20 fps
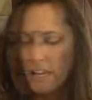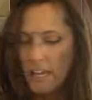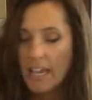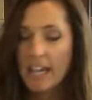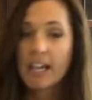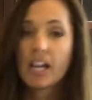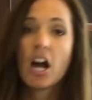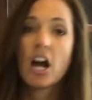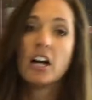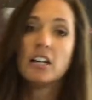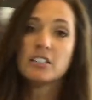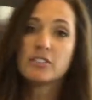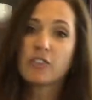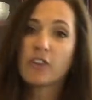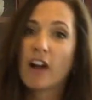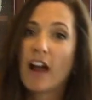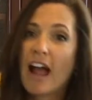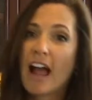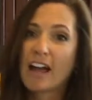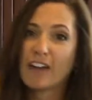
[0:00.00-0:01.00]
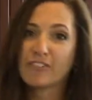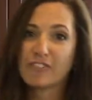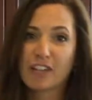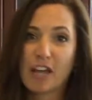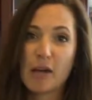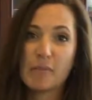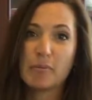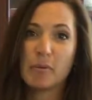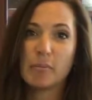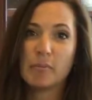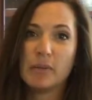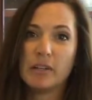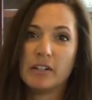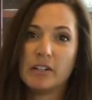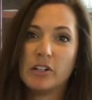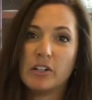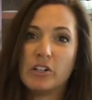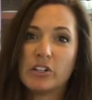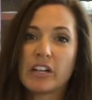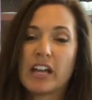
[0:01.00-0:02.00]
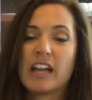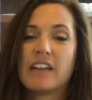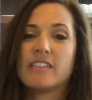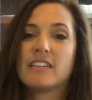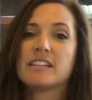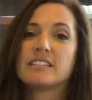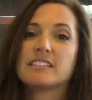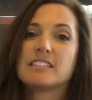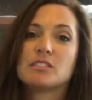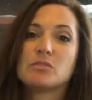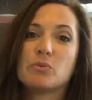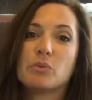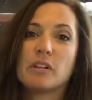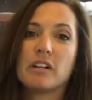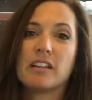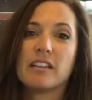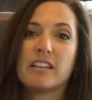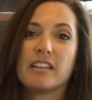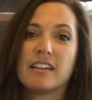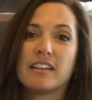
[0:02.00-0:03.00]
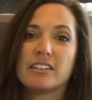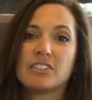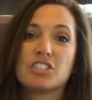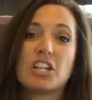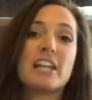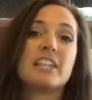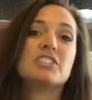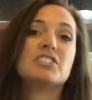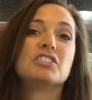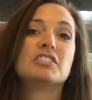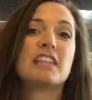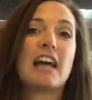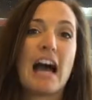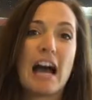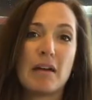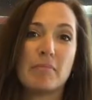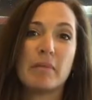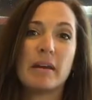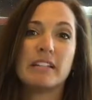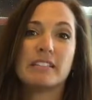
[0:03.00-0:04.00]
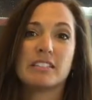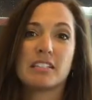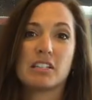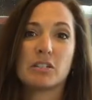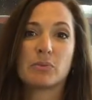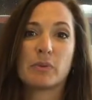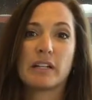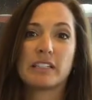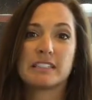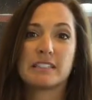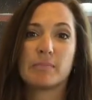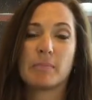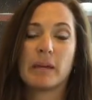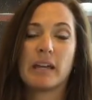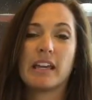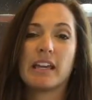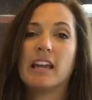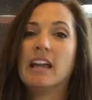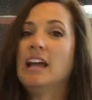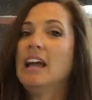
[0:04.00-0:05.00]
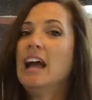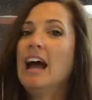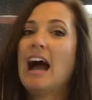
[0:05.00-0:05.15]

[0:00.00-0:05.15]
It calls for a 1/2 cup of milk, and this is one of the changes I made to the recipe.